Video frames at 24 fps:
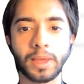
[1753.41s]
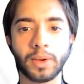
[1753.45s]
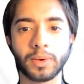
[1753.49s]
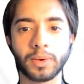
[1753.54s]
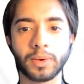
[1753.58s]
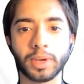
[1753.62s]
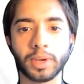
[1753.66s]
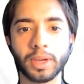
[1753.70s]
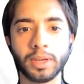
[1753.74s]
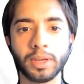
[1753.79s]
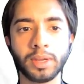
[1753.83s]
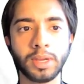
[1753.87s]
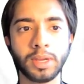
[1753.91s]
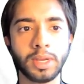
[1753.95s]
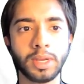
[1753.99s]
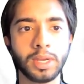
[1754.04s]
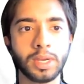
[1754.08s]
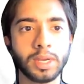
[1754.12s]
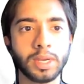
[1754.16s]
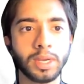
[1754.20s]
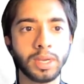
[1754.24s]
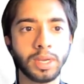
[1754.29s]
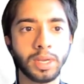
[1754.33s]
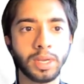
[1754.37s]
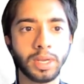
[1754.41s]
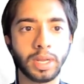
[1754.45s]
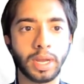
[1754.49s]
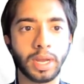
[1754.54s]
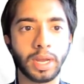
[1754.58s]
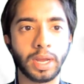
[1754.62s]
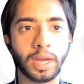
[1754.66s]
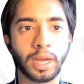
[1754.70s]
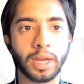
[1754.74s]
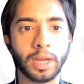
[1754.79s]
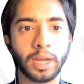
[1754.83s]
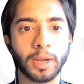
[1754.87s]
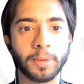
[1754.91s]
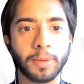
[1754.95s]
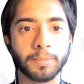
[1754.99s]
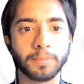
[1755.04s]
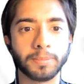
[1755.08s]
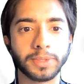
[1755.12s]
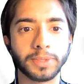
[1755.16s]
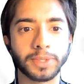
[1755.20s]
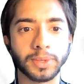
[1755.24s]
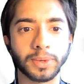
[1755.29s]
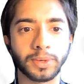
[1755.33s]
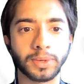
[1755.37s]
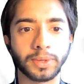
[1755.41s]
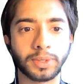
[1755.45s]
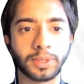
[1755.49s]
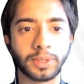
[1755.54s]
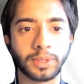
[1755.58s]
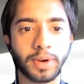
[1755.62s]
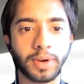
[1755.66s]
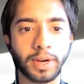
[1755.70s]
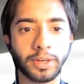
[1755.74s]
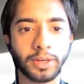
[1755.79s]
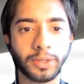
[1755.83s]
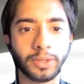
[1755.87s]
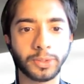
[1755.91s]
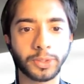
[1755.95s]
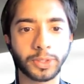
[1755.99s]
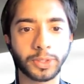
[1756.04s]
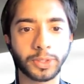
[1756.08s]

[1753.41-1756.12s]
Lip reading: Okay, so create a new